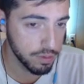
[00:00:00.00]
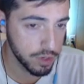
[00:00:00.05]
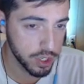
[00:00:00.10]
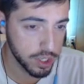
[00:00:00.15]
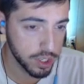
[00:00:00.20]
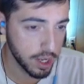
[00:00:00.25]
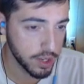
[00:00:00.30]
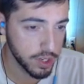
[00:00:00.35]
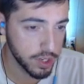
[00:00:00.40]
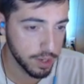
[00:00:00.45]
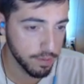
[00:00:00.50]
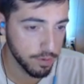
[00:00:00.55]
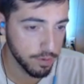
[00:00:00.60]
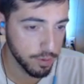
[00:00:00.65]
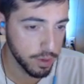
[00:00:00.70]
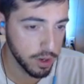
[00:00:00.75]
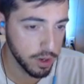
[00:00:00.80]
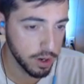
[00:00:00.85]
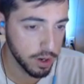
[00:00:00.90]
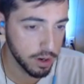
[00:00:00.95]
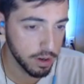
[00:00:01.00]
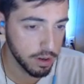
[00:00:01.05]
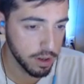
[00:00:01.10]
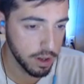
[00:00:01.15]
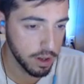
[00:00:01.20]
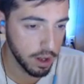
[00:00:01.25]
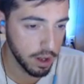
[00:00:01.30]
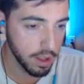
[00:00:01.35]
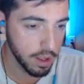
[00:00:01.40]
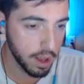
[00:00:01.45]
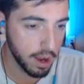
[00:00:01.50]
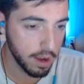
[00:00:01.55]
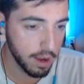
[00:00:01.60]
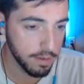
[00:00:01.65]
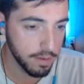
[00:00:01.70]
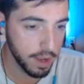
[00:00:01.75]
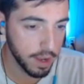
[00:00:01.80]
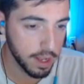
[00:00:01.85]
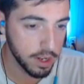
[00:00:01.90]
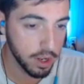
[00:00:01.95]
does not seem familiar.
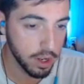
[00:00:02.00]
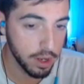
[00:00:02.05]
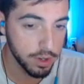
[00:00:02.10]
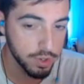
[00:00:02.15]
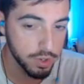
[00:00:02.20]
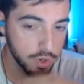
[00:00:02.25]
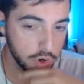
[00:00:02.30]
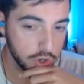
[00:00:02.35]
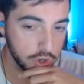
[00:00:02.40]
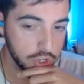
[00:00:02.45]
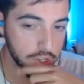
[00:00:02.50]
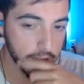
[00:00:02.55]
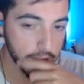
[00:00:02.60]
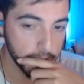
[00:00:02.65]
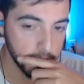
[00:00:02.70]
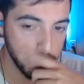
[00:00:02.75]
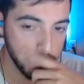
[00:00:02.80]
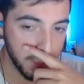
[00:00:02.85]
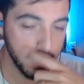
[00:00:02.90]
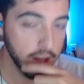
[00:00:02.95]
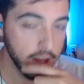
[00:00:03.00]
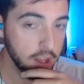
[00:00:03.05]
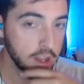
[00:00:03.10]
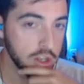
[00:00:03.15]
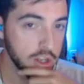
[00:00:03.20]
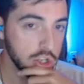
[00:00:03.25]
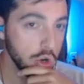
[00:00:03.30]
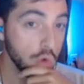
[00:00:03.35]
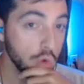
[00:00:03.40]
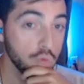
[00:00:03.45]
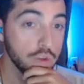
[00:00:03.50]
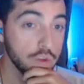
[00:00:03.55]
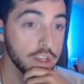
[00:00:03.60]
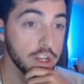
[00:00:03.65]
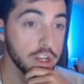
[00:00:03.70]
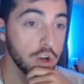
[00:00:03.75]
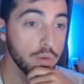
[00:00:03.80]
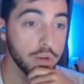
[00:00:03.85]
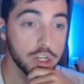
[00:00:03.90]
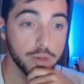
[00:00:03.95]
Alive and Zergsting. Don't really
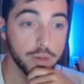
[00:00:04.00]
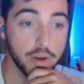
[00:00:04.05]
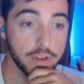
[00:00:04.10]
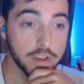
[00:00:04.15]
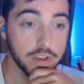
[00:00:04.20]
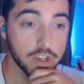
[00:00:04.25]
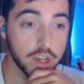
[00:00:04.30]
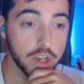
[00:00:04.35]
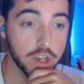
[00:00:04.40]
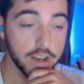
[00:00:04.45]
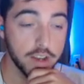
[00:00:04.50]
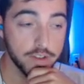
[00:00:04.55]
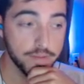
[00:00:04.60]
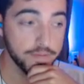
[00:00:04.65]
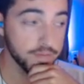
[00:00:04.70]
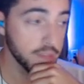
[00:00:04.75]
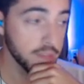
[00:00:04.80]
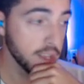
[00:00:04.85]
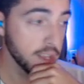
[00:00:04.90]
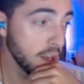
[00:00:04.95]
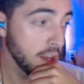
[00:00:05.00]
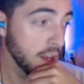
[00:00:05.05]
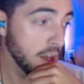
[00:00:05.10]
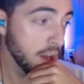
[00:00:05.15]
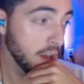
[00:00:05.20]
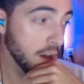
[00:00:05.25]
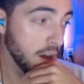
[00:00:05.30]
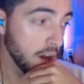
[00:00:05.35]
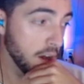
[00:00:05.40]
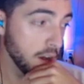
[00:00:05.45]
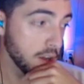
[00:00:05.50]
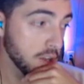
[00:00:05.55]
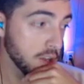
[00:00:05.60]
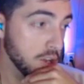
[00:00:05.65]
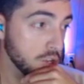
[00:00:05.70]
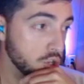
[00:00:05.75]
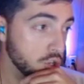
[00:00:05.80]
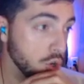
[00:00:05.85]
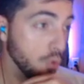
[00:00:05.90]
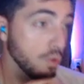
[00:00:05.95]
know much about these guys. Uh,
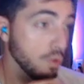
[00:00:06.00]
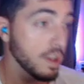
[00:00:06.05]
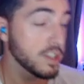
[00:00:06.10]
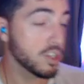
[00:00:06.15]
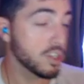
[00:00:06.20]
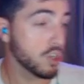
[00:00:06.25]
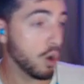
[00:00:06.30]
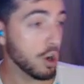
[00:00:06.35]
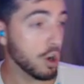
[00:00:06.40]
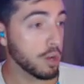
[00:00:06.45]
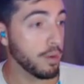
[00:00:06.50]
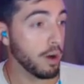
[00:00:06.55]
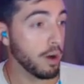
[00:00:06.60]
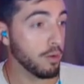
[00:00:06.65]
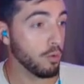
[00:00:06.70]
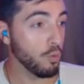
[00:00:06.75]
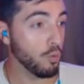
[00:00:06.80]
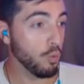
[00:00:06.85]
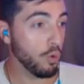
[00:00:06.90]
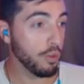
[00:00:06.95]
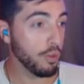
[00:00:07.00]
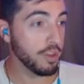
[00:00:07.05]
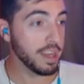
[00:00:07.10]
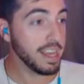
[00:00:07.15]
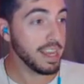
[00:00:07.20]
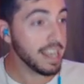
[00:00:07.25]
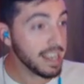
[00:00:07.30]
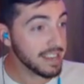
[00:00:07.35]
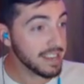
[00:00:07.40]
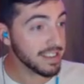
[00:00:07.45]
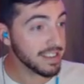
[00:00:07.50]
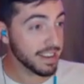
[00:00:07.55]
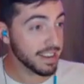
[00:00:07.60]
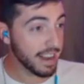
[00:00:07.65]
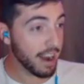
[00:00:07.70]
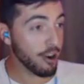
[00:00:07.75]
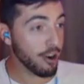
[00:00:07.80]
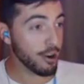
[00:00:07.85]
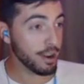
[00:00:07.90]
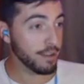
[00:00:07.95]
so let's talk about the easy
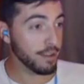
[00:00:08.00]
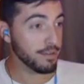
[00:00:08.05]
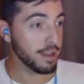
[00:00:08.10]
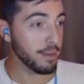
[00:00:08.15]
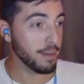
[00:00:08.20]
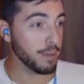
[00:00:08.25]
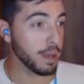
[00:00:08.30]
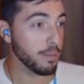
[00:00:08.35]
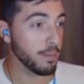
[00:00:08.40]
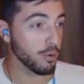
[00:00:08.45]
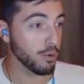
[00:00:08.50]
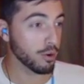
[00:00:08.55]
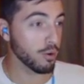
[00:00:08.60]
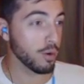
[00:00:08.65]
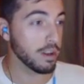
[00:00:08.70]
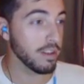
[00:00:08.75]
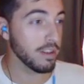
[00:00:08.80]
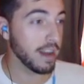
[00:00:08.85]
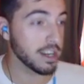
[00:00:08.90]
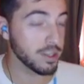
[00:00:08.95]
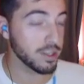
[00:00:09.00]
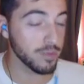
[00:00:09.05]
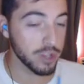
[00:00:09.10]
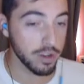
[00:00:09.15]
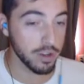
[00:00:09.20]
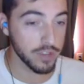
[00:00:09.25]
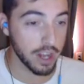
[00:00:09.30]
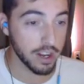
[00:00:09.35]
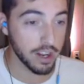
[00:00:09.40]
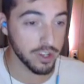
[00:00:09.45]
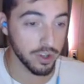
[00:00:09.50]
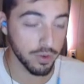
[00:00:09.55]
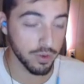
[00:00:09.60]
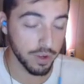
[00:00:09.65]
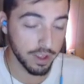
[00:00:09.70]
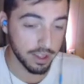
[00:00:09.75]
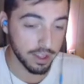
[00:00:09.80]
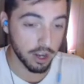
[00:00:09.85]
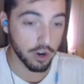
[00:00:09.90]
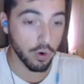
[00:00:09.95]
narrative that people are going to latch themselves onto.
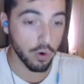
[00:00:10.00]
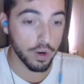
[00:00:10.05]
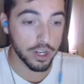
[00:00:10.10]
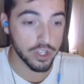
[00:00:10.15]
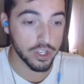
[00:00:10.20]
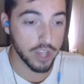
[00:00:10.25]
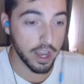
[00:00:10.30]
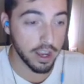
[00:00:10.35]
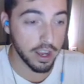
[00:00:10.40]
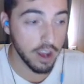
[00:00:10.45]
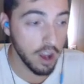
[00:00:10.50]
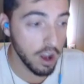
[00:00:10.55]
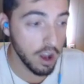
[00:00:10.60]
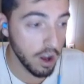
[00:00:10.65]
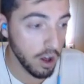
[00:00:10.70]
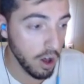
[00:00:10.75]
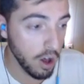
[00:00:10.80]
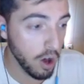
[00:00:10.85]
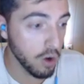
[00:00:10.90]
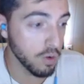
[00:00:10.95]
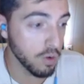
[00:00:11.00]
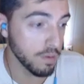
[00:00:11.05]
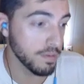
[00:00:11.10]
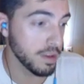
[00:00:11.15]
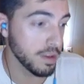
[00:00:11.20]
They're going to say, oh,